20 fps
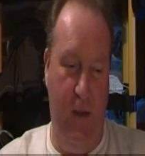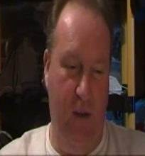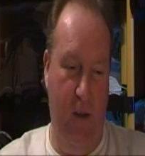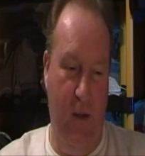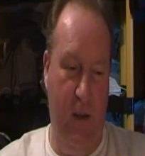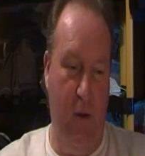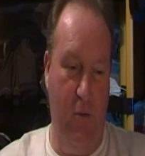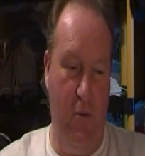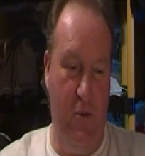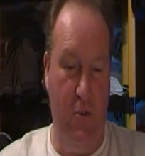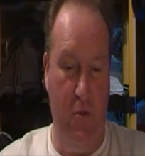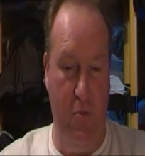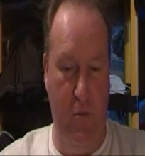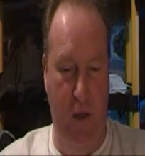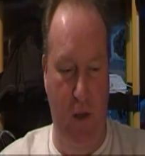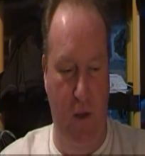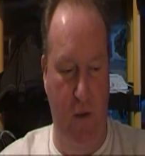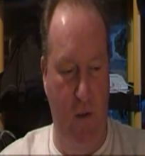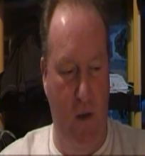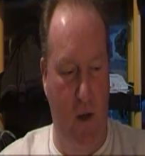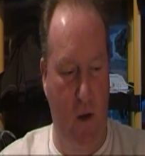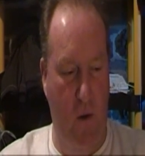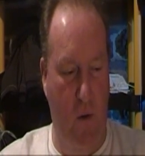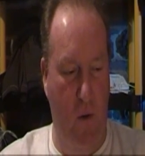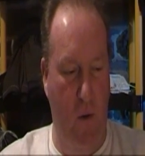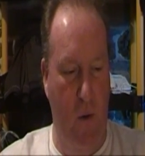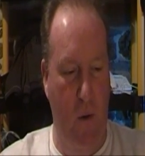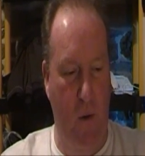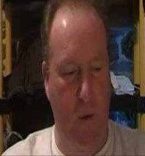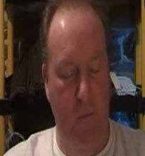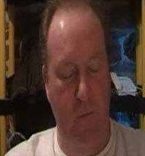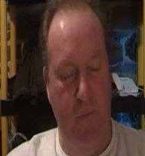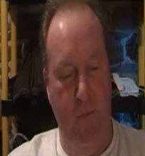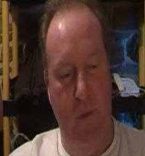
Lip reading: That was some years ago.